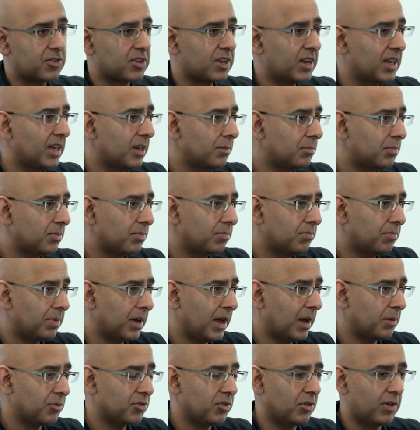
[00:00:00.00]
sleep,
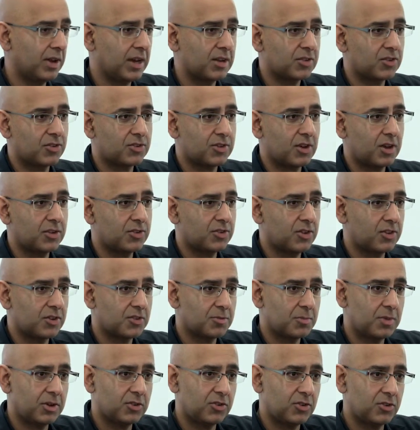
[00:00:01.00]
perhaps not exercising
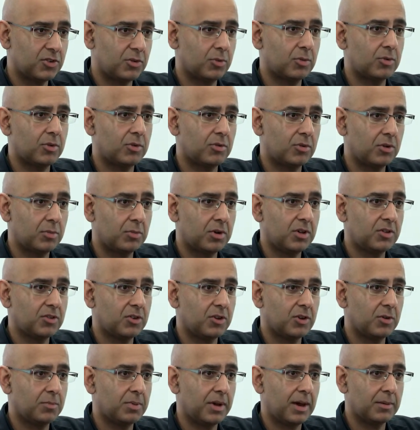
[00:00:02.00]
as much as you would normally
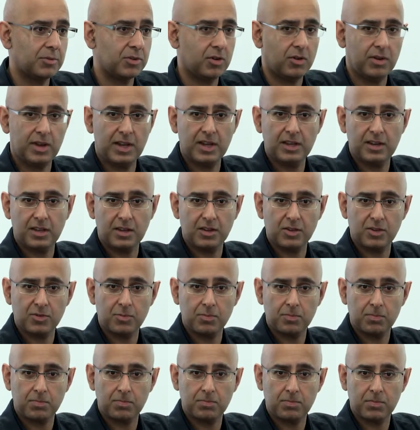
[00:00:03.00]
do, perhaps not eating as
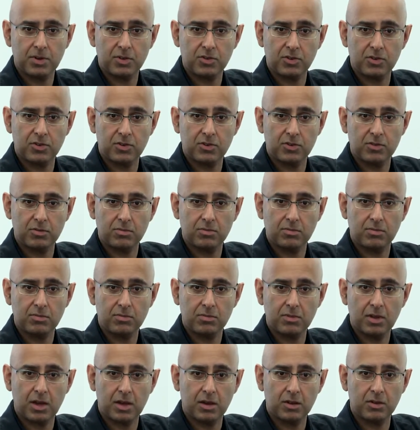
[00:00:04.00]
much as
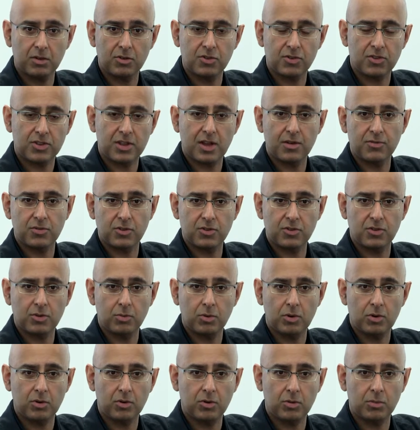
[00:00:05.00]
good stuff as you
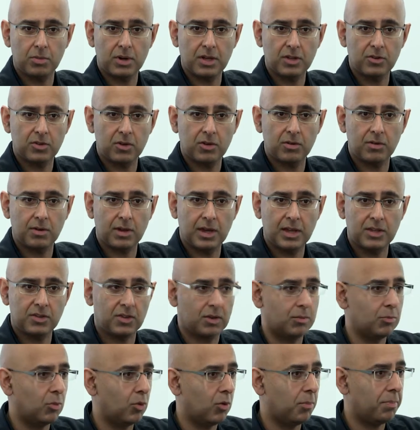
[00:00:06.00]
would normally do,
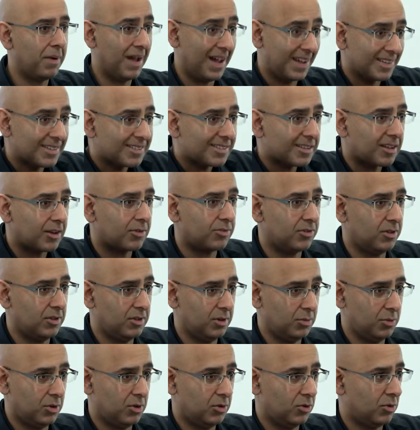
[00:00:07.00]
eating more bad stuff than
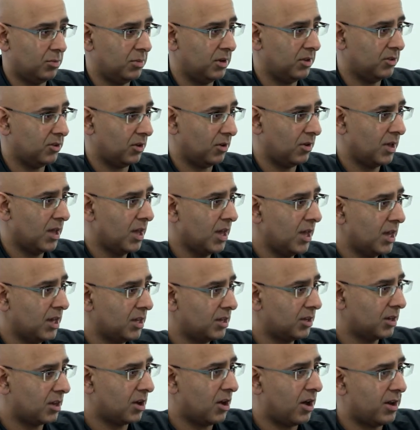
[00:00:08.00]
you would normally do,
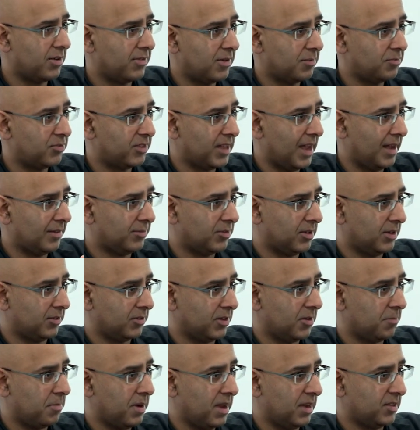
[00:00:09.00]
your kind of adaptive
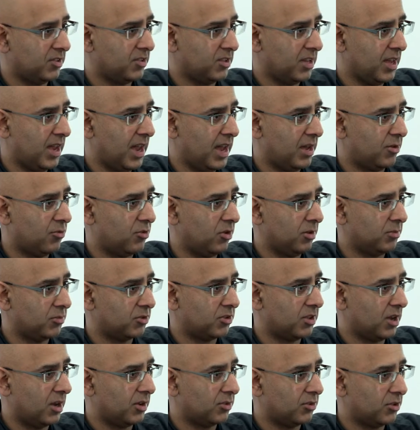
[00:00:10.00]
capacity headroom
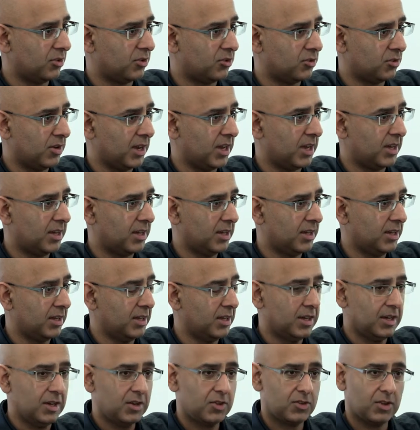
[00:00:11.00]
starts to shrink.
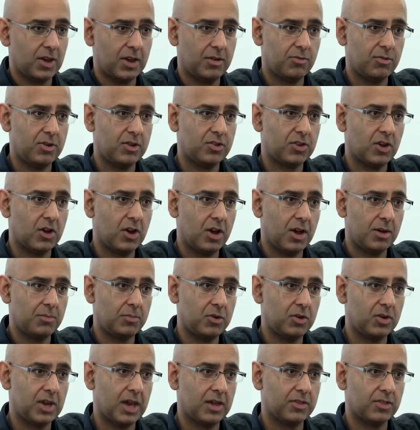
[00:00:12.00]
So every time
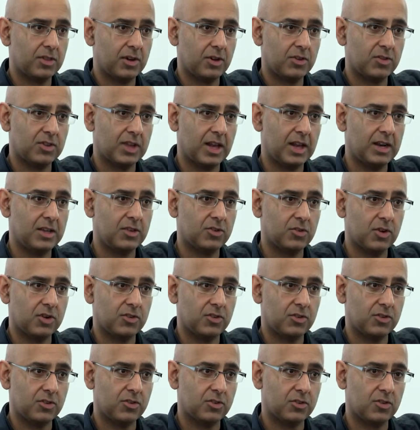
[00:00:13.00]
you get those daily
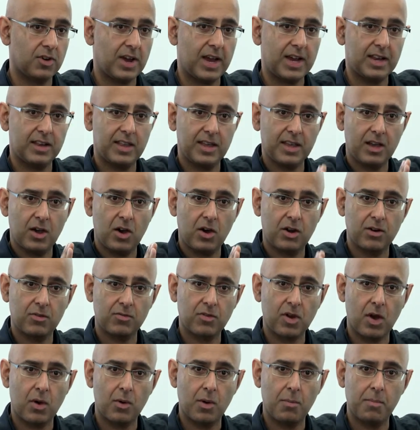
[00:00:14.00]
stresses and strain, they kind of
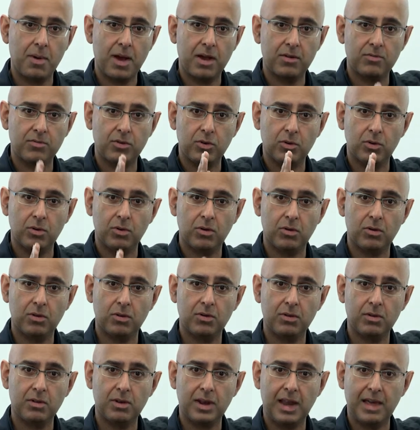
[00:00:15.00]
go above your
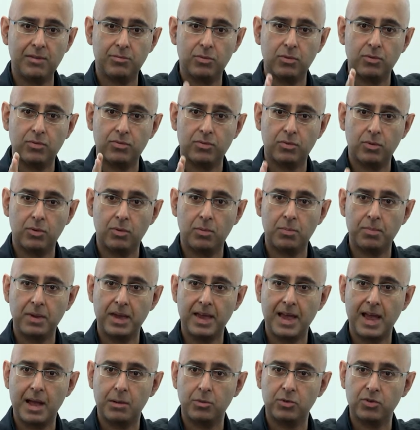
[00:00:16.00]
level for
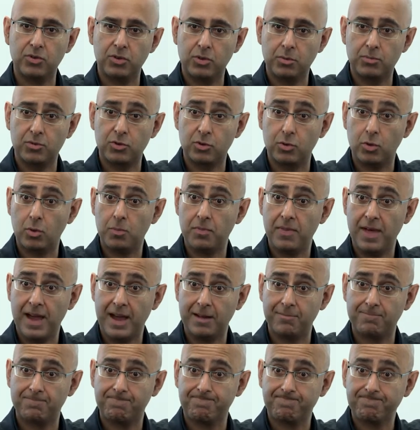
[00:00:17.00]
being able to absorb
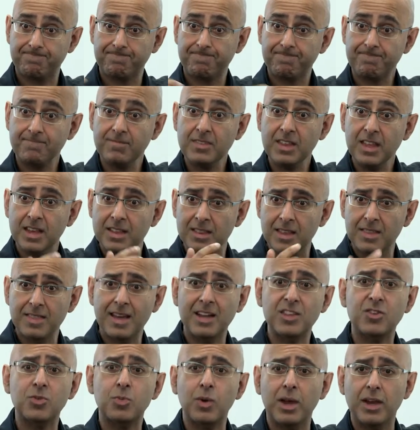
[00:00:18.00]
that. And then
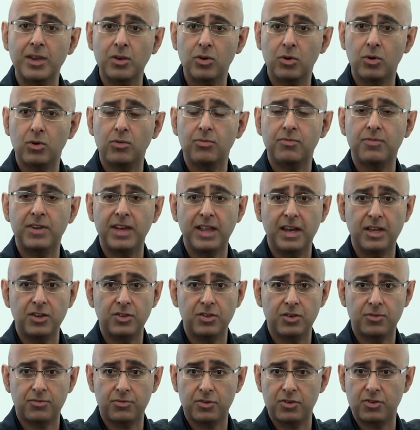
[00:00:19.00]
that's where your
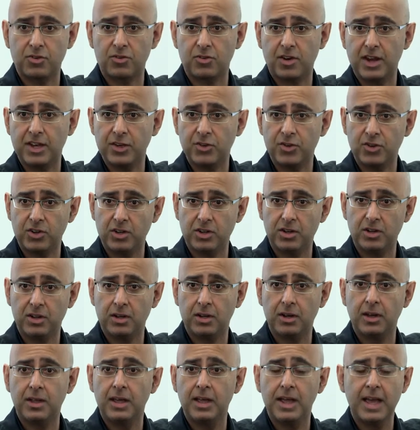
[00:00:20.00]
feelings of frustration
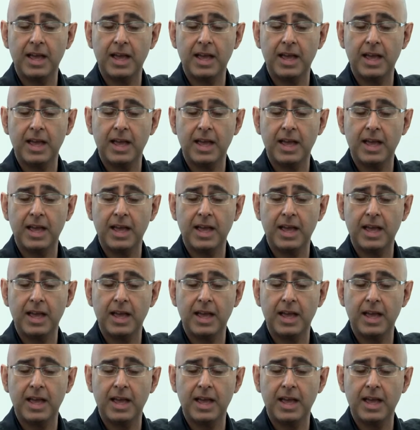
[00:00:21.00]
and